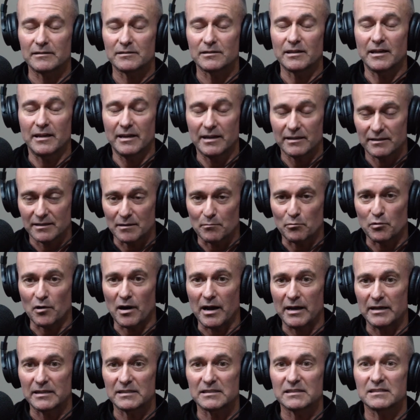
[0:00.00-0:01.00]
hit the
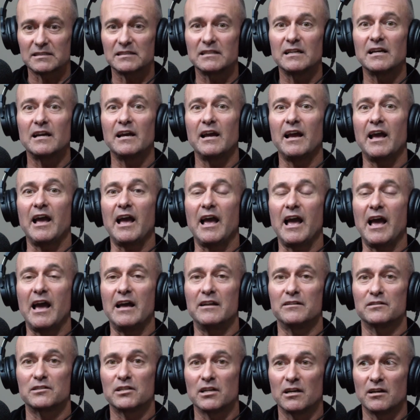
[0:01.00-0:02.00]
brakes
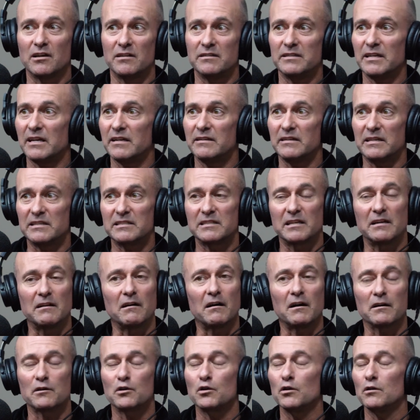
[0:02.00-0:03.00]
and turned in. He said,
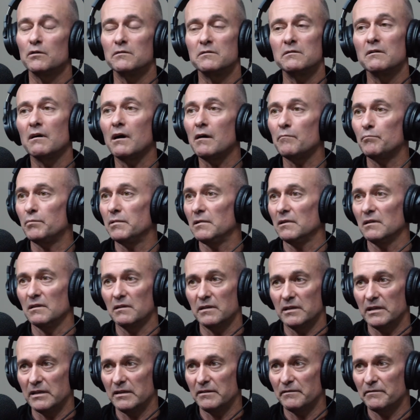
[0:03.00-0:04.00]
I could not
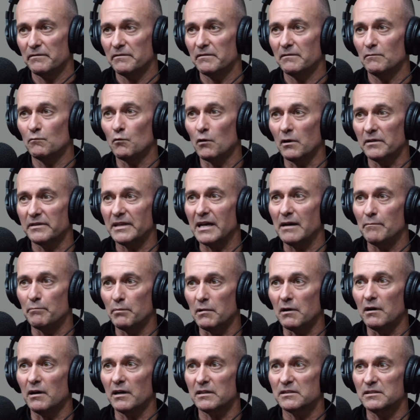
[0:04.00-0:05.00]
believe what that
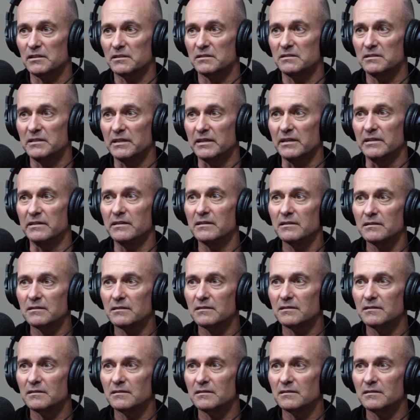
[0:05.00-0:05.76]
bike just did.